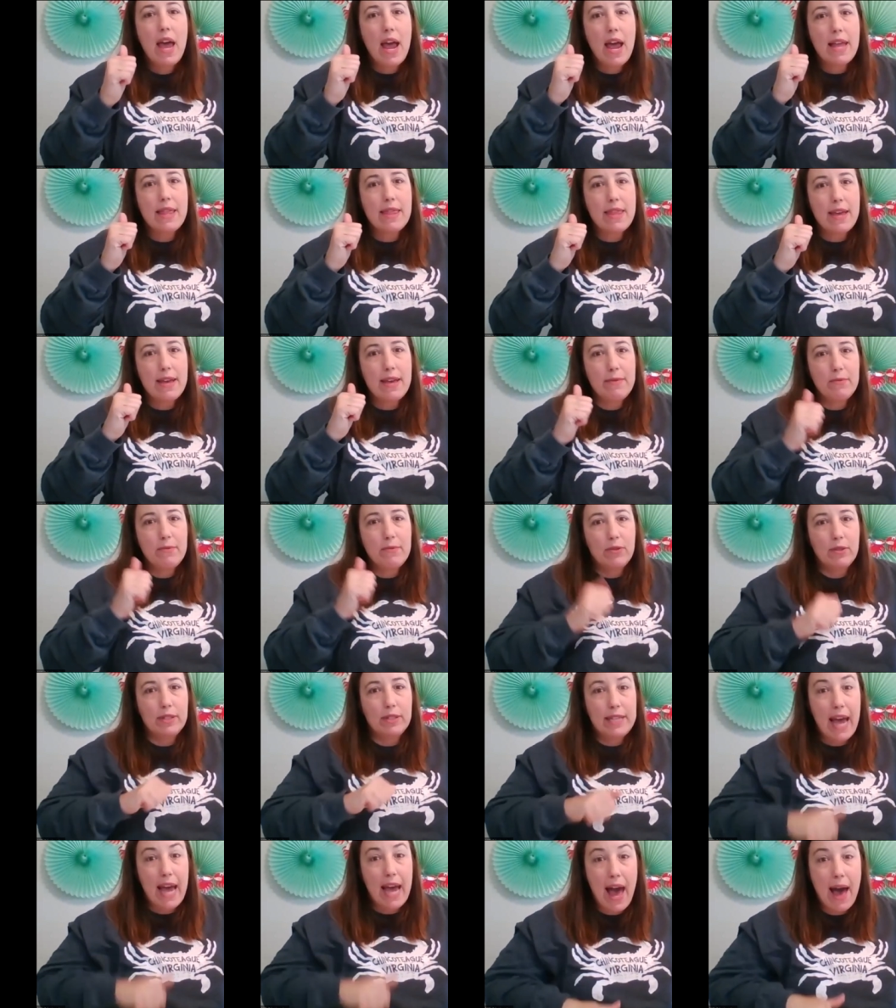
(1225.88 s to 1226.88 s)
and they
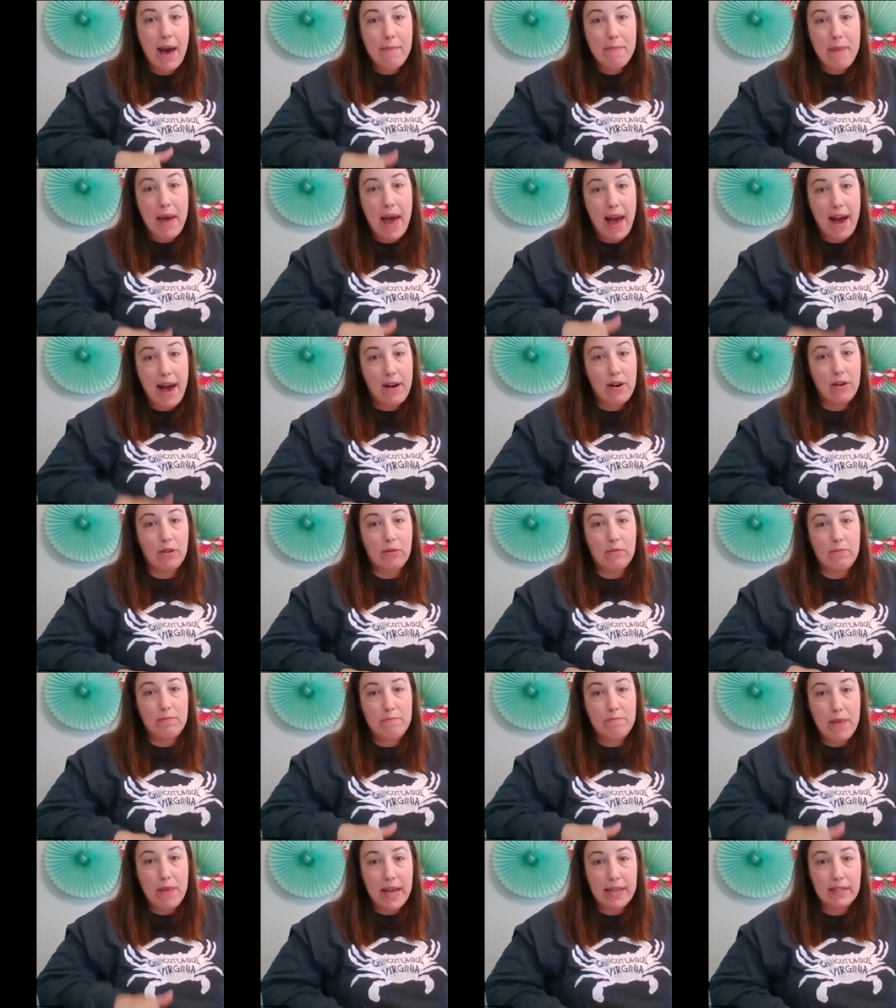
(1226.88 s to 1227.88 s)
will tap
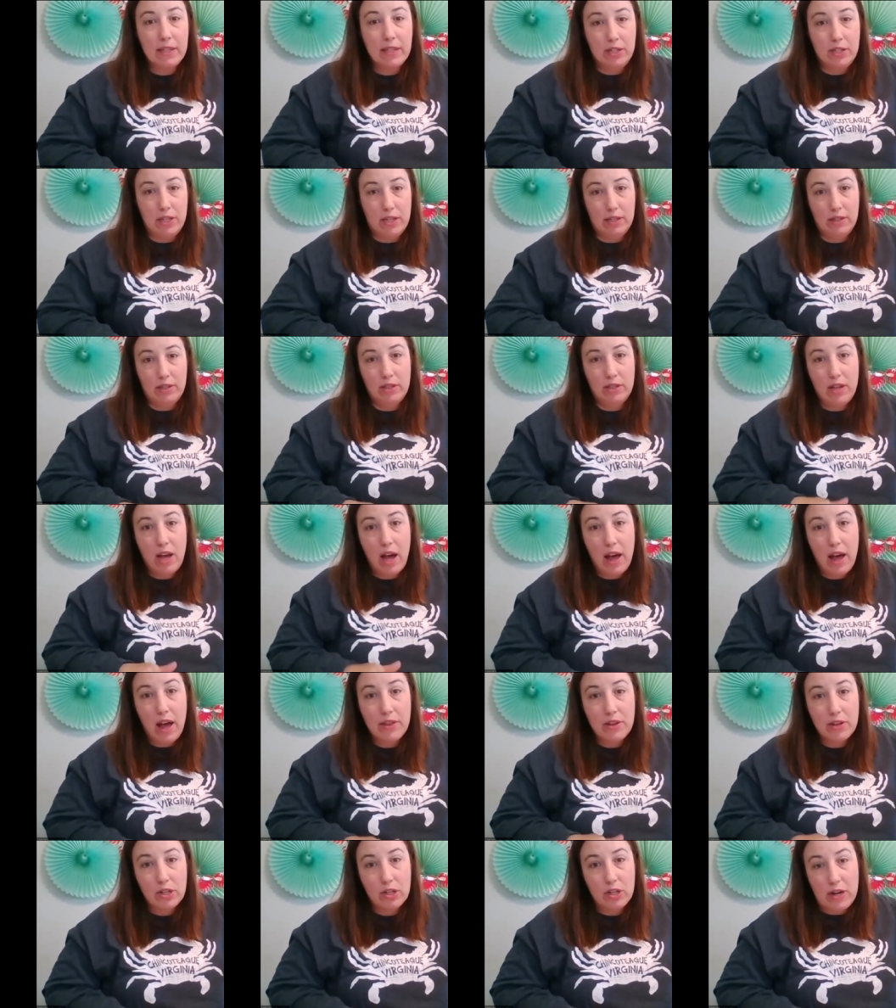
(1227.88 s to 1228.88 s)
out messages to
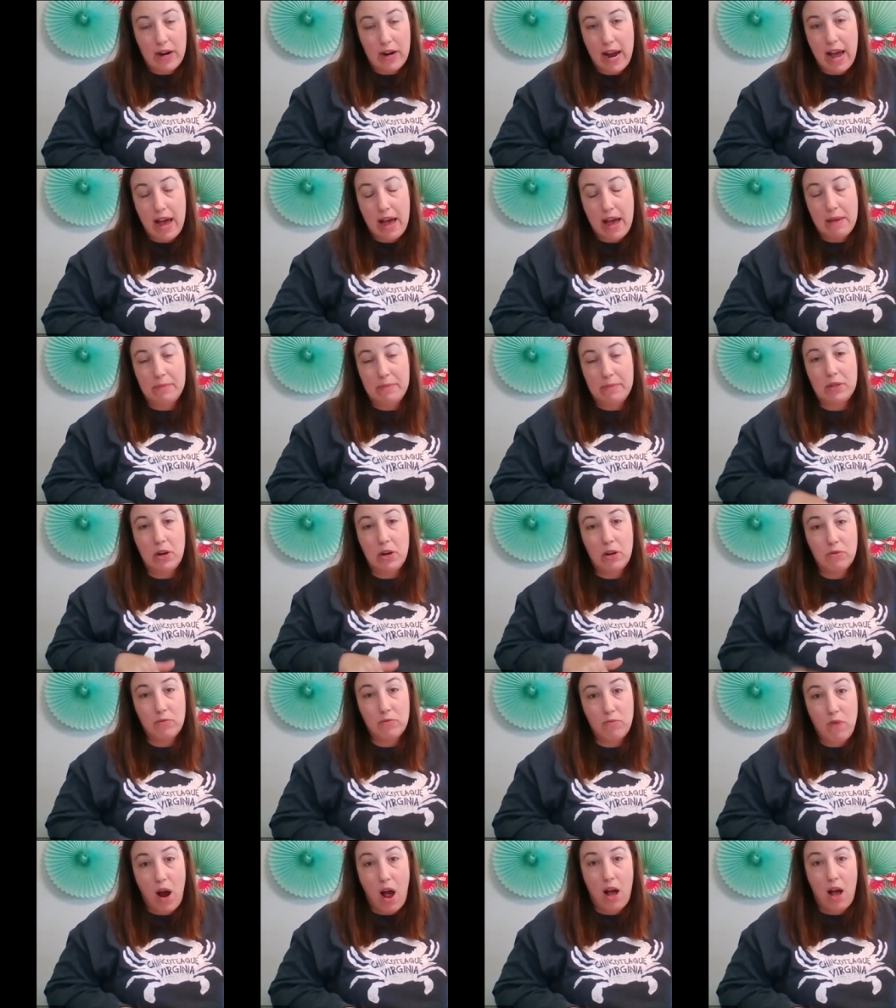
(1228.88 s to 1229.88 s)
other crabs on
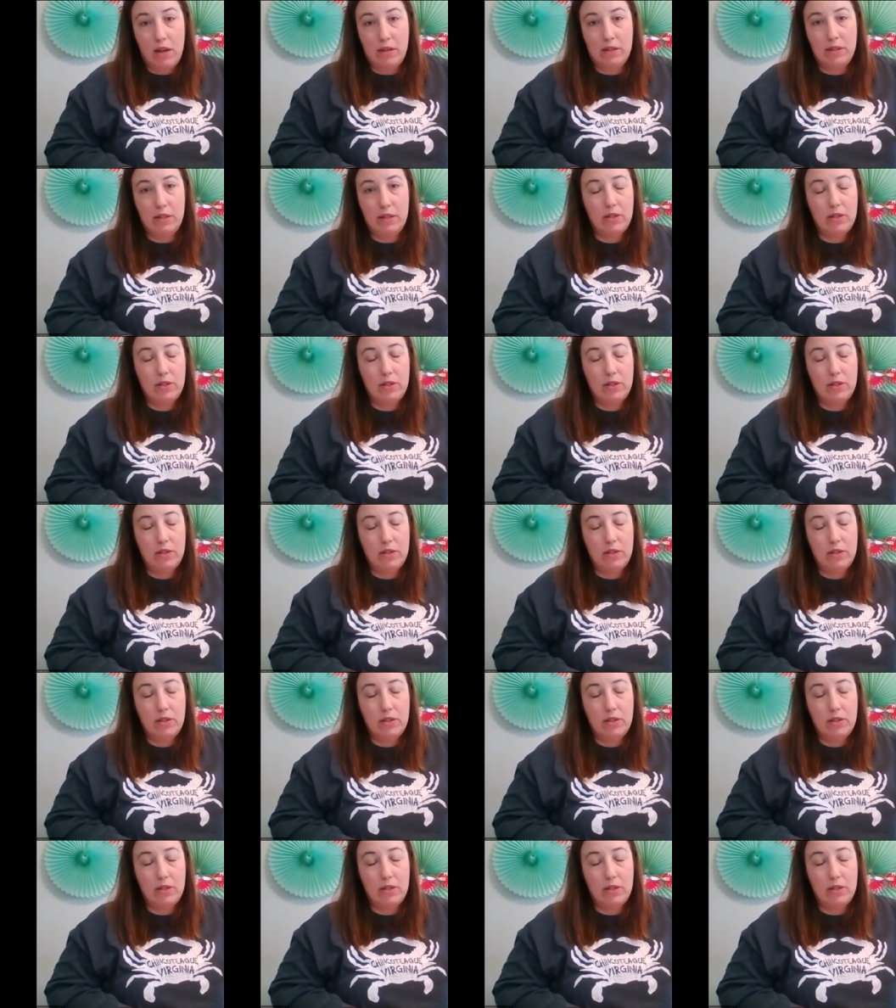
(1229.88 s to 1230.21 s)
rocks.